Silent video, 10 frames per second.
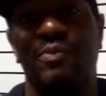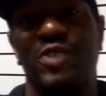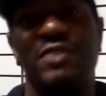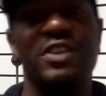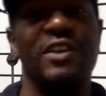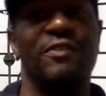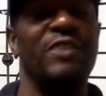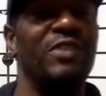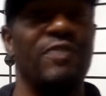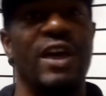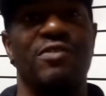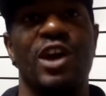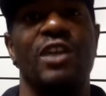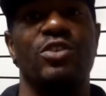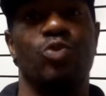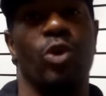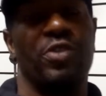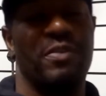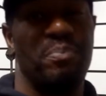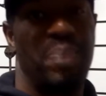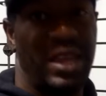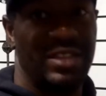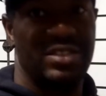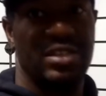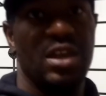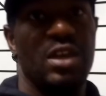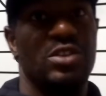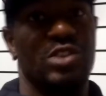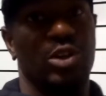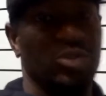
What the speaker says: $50 to $55 worth of baits. So